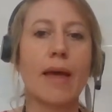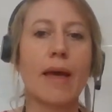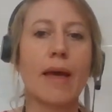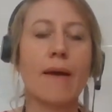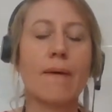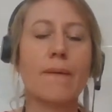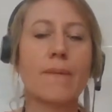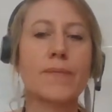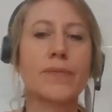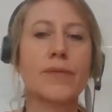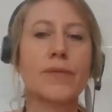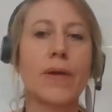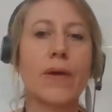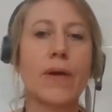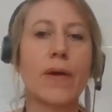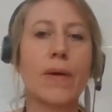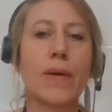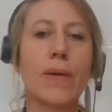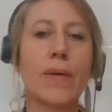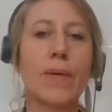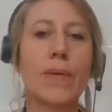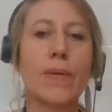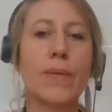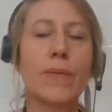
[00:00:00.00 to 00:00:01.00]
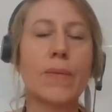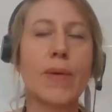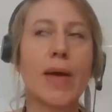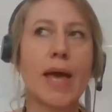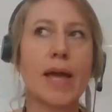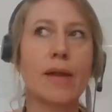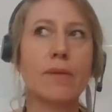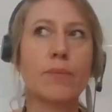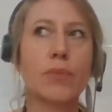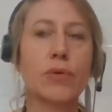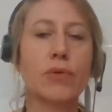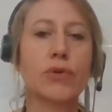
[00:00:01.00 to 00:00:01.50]
The
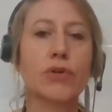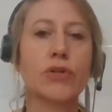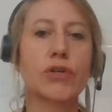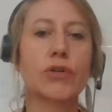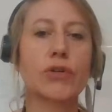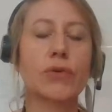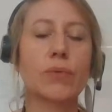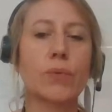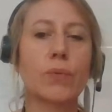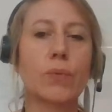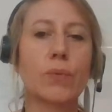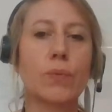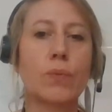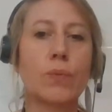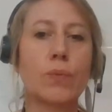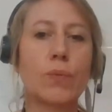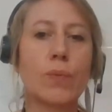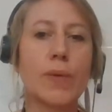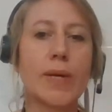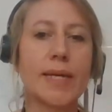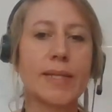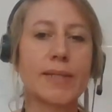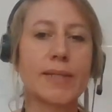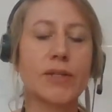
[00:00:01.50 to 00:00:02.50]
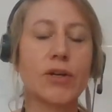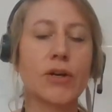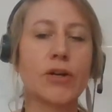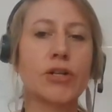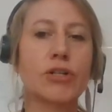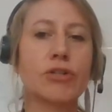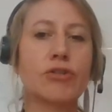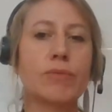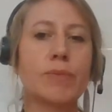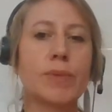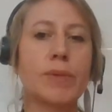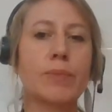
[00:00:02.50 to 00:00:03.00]
handbook is
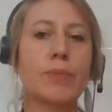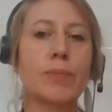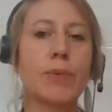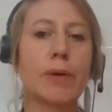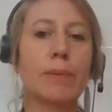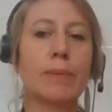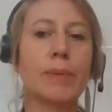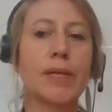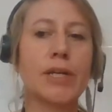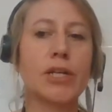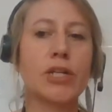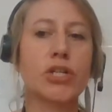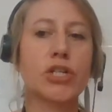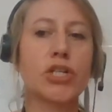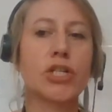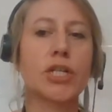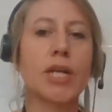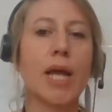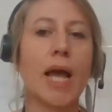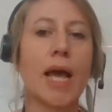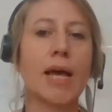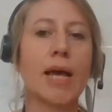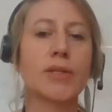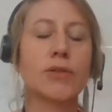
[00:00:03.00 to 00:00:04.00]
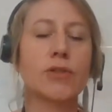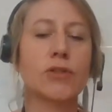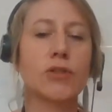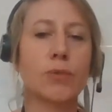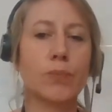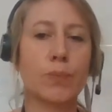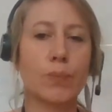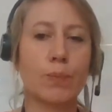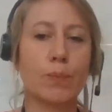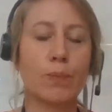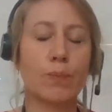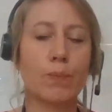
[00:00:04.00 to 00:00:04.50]
going to be published at a
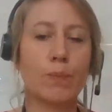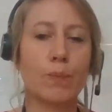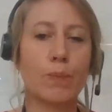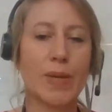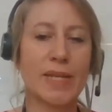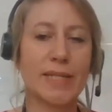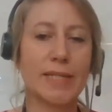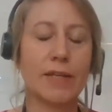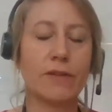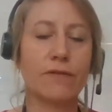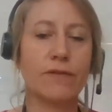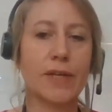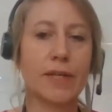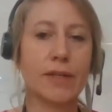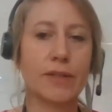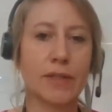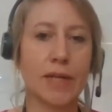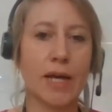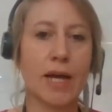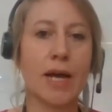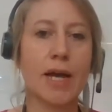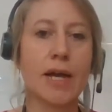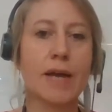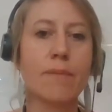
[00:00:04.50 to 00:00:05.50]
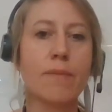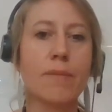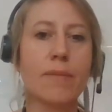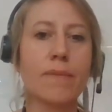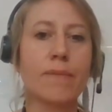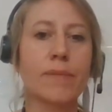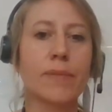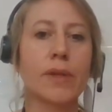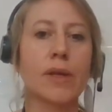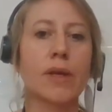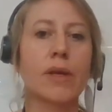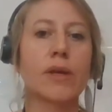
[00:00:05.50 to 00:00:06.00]
specific time.
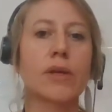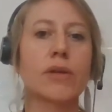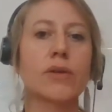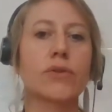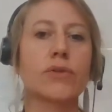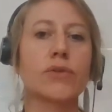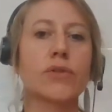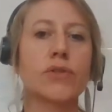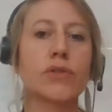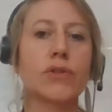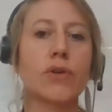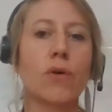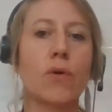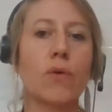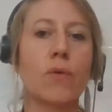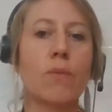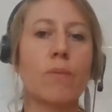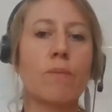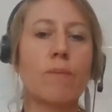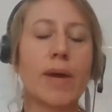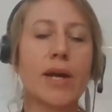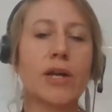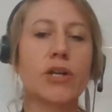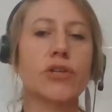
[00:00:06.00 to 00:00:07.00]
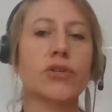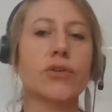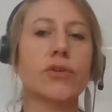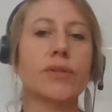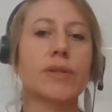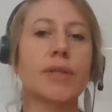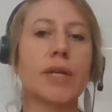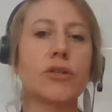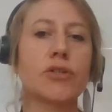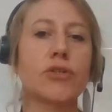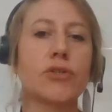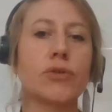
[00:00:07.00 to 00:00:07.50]
So make sure
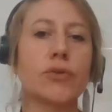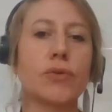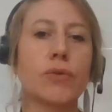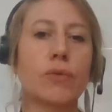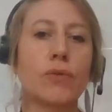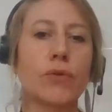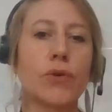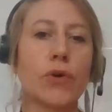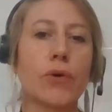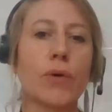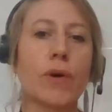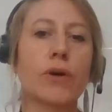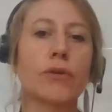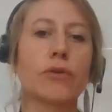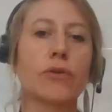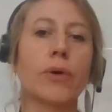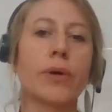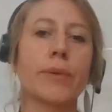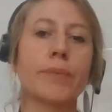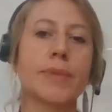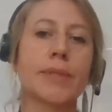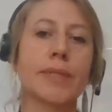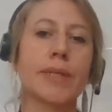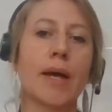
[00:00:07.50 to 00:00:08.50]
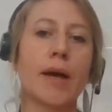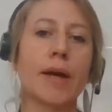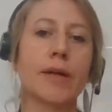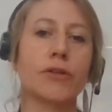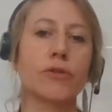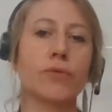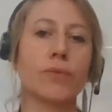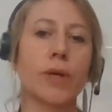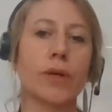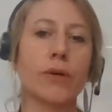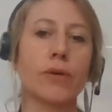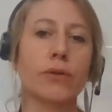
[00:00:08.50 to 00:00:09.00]
that you go on our
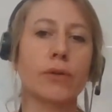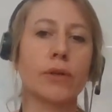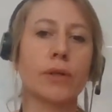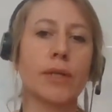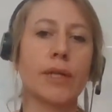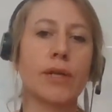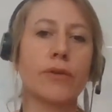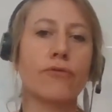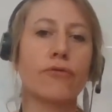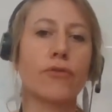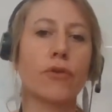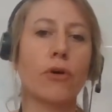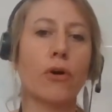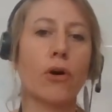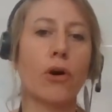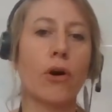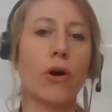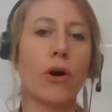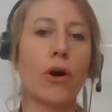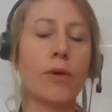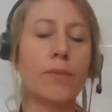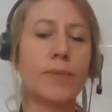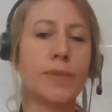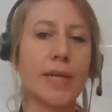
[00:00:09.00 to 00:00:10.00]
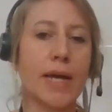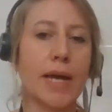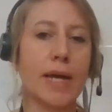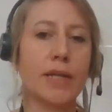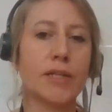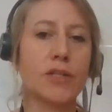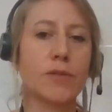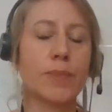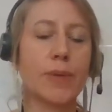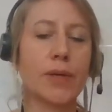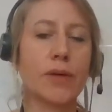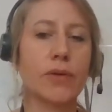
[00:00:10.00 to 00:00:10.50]
website regularly for
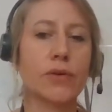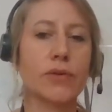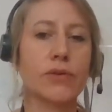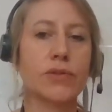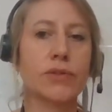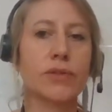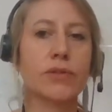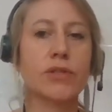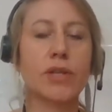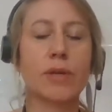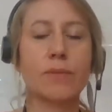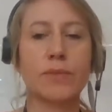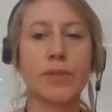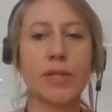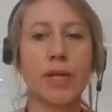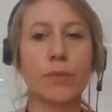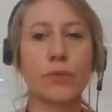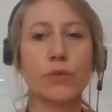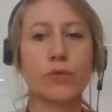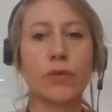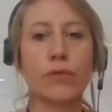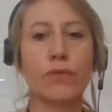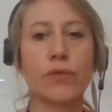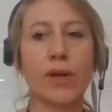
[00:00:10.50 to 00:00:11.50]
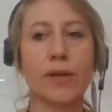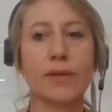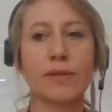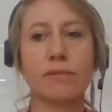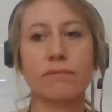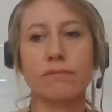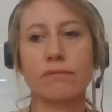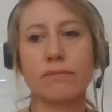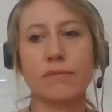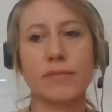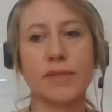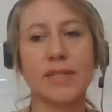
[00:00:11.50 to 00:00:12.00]
updates, because sometimes we've got
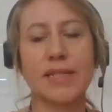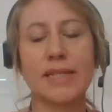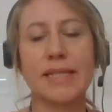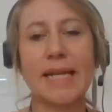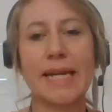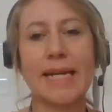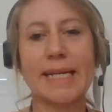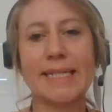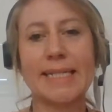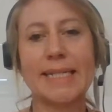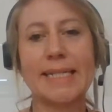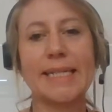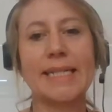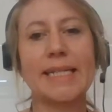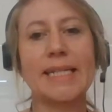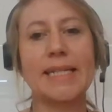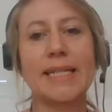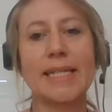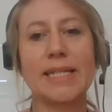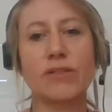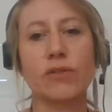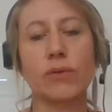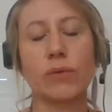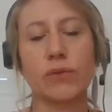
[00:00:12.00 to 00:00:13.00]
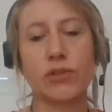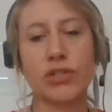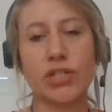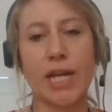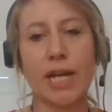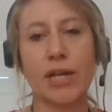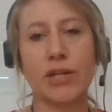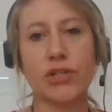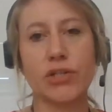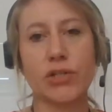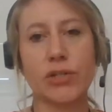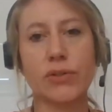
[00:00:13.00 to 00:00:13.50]
slightly little
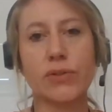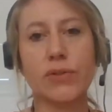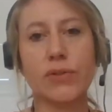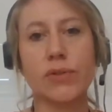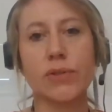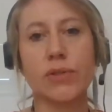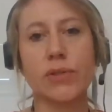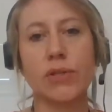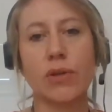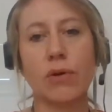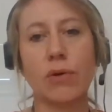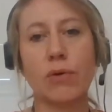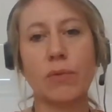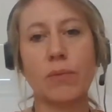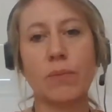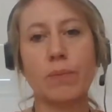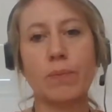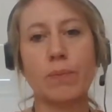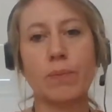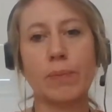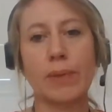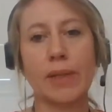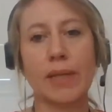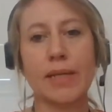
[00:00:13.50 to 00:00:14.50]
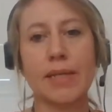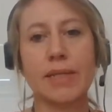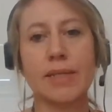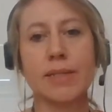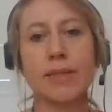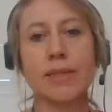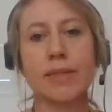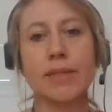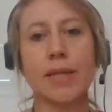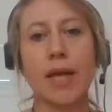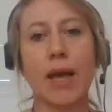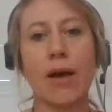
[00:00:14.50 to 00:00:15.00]
changes. So
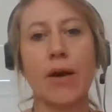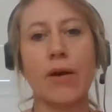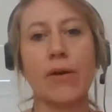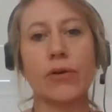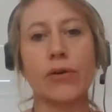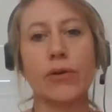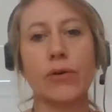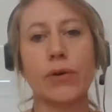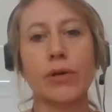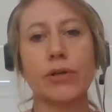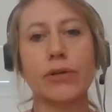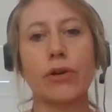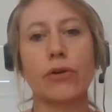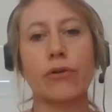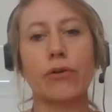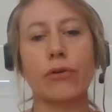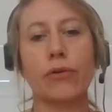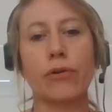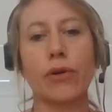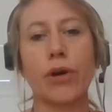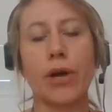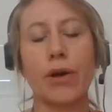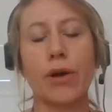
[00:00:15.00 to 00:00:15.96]
please go on our